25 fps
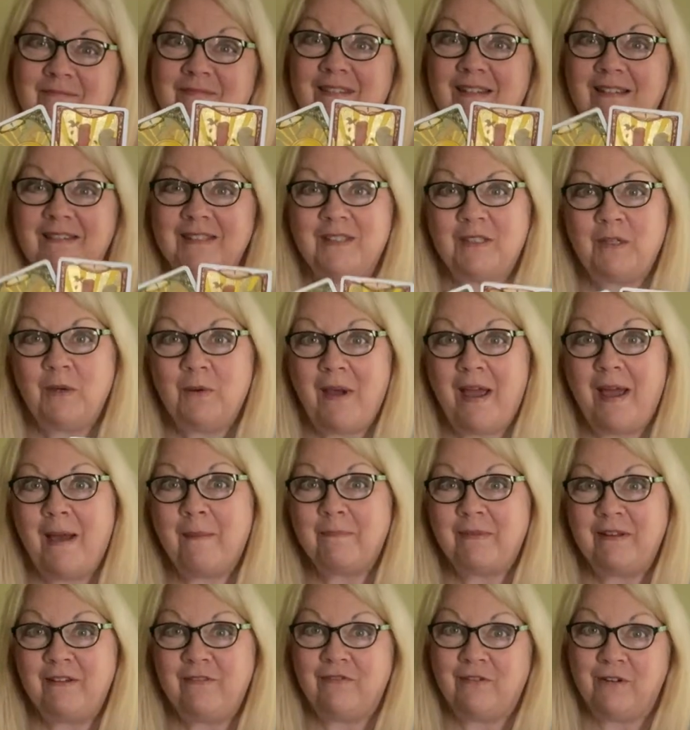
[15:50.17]
so
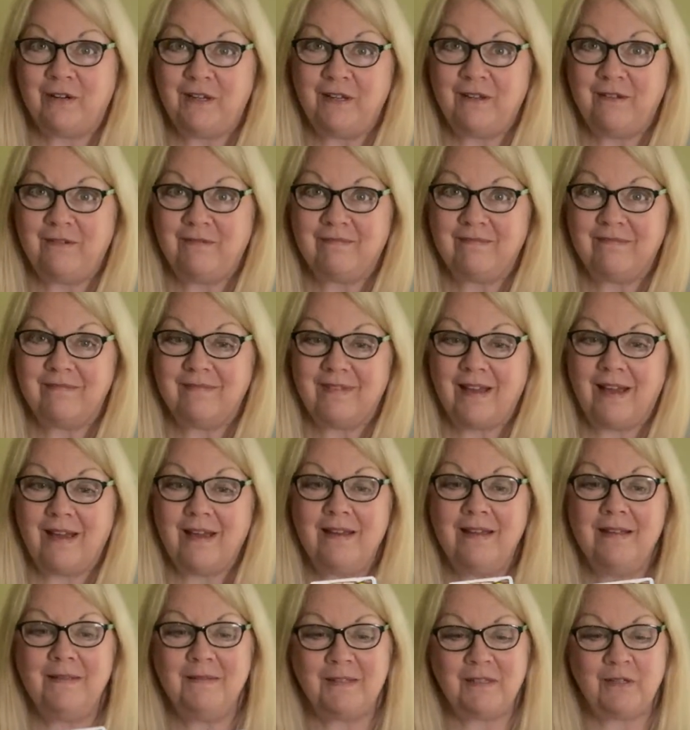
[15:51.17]
happy for you.
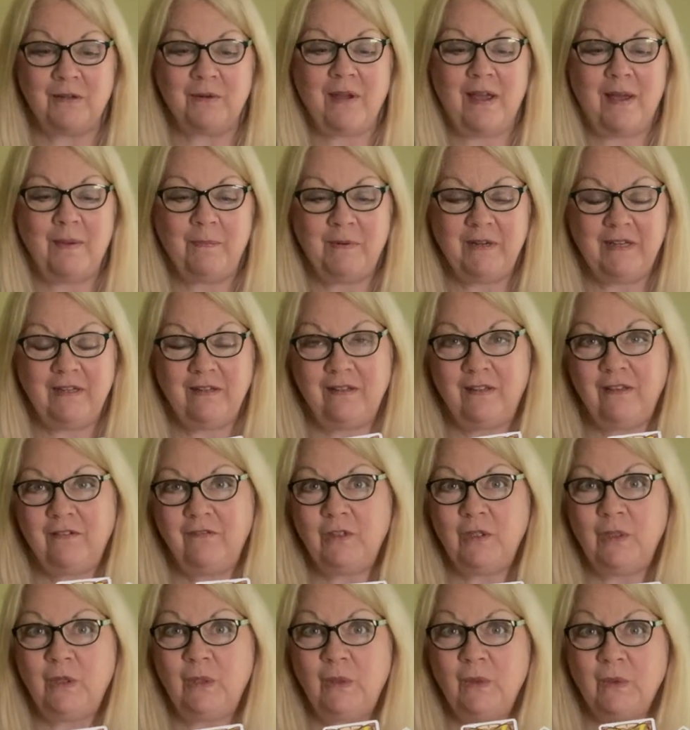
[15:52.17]
I am so happy to give
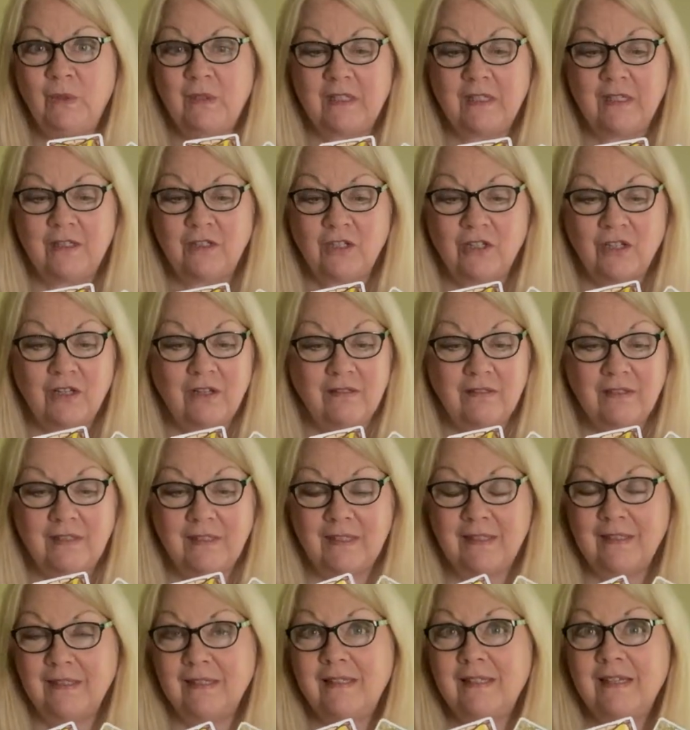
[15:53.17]
you such a
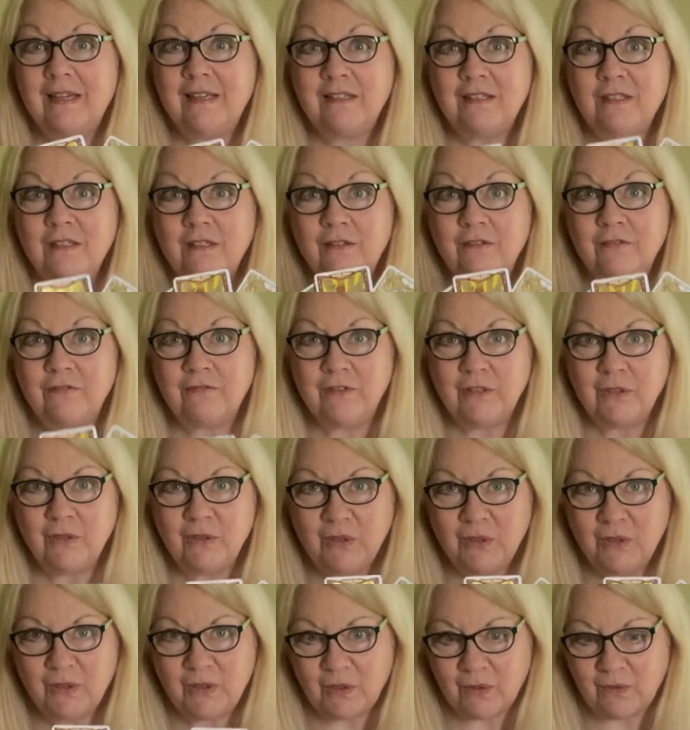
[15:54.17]
success
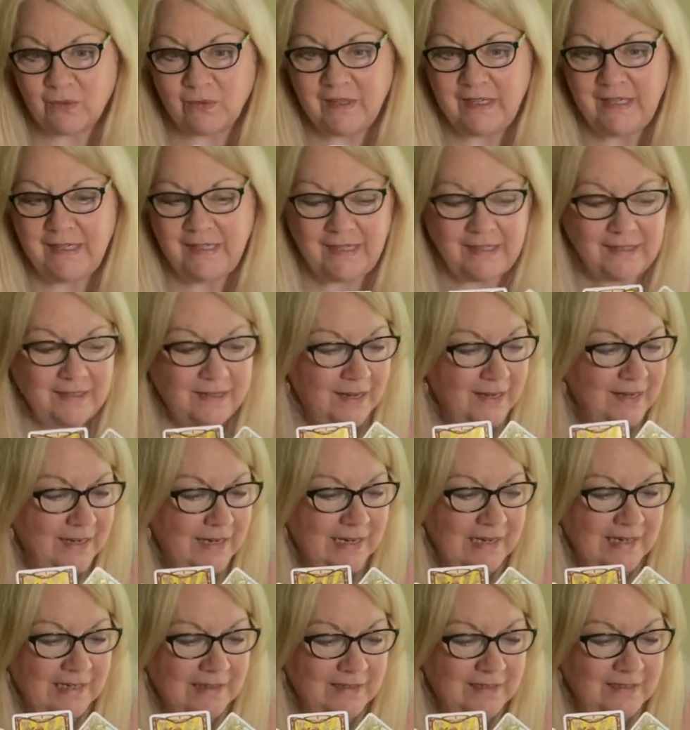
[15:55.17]
filled reading.
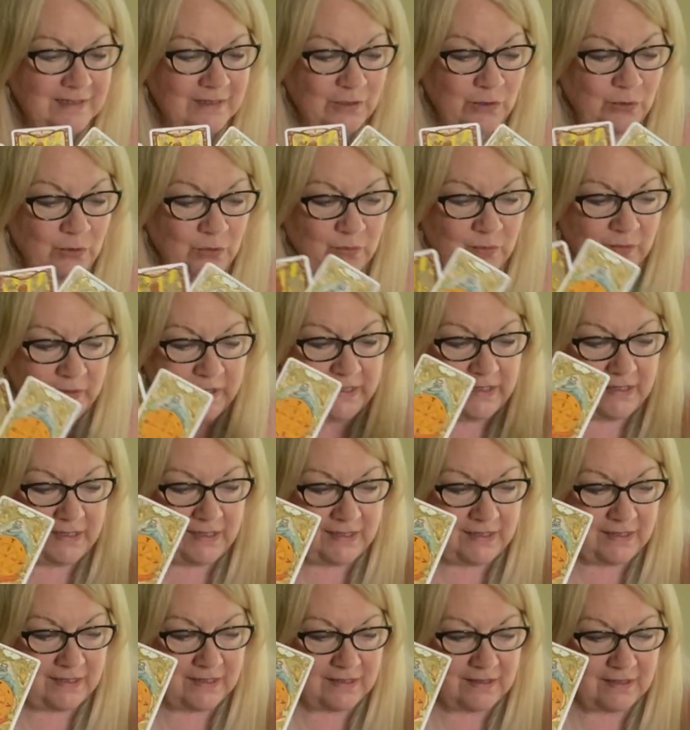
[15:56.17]
This whole
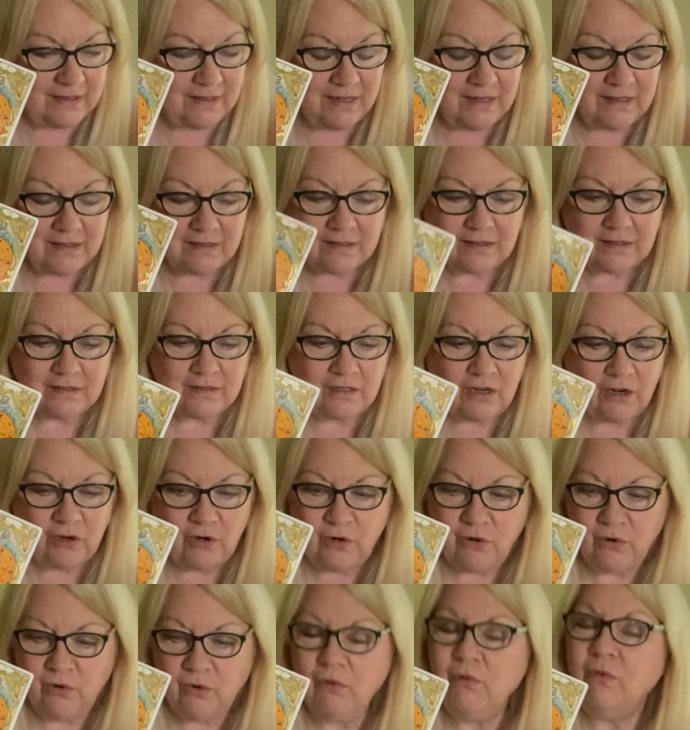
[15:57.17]
reading is like
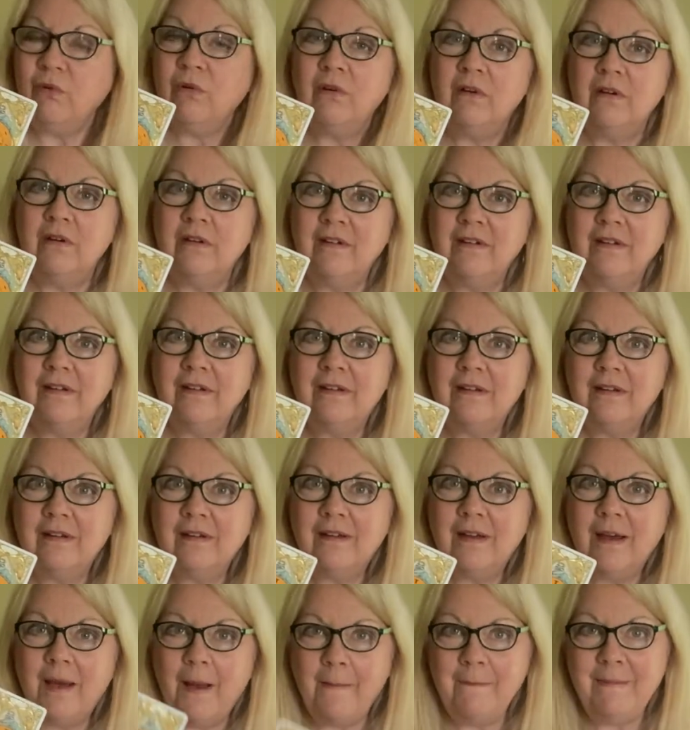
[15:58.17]
so
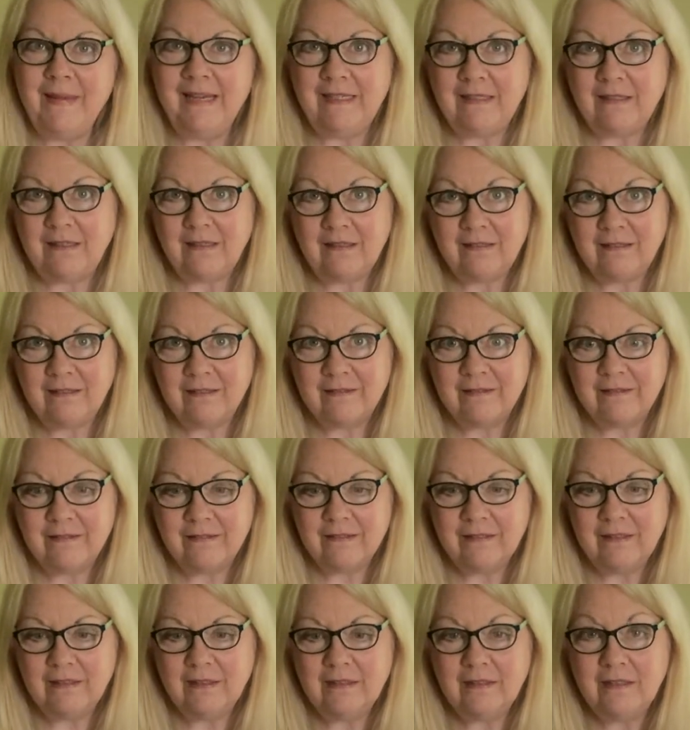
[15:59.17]
amazing.
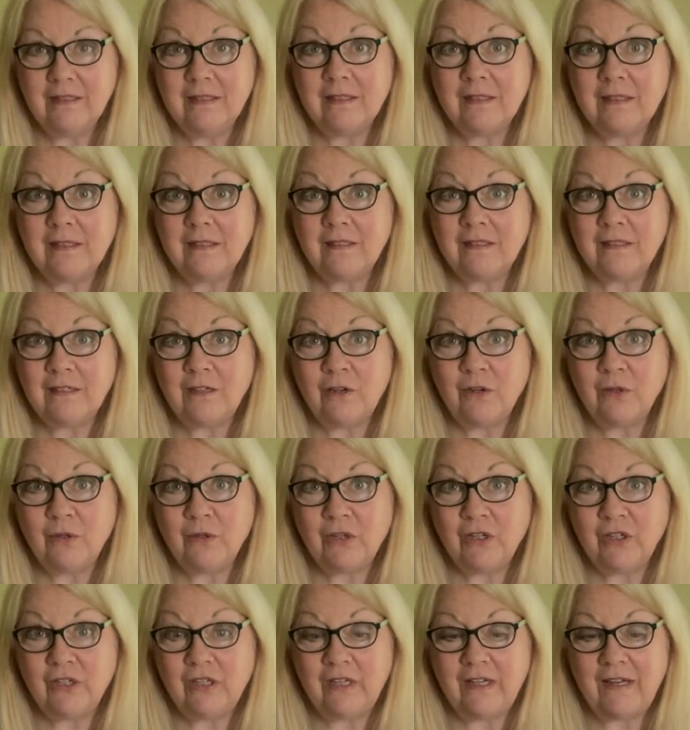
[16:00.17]
This is so
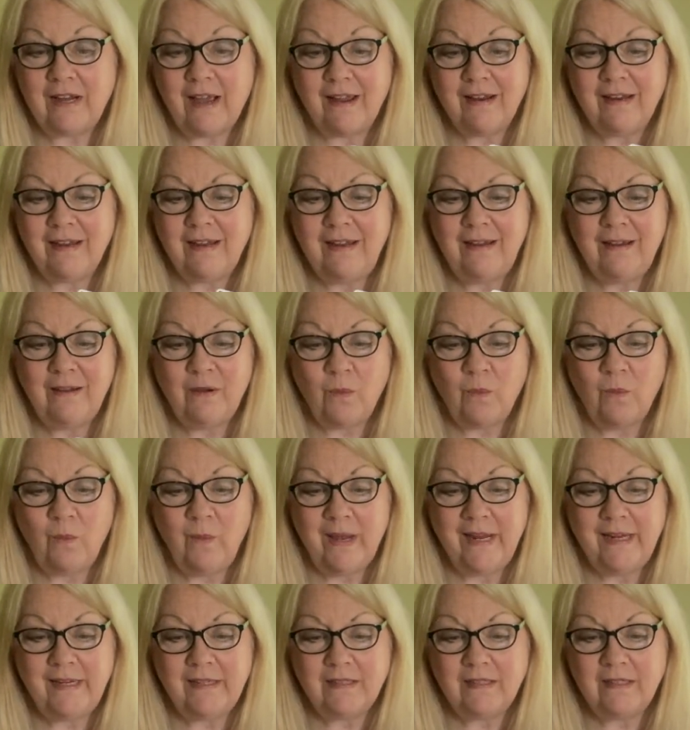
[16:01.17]
good. I can't
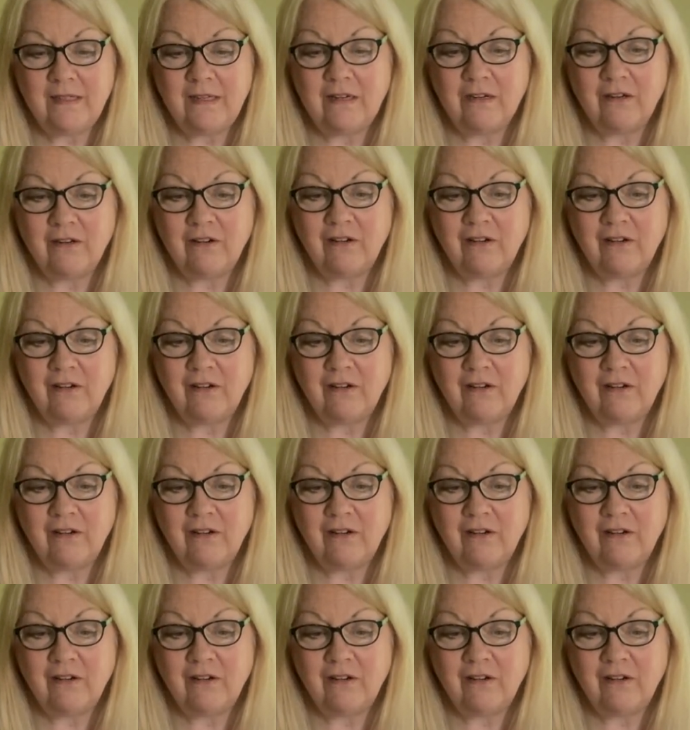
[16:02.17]
wait to hear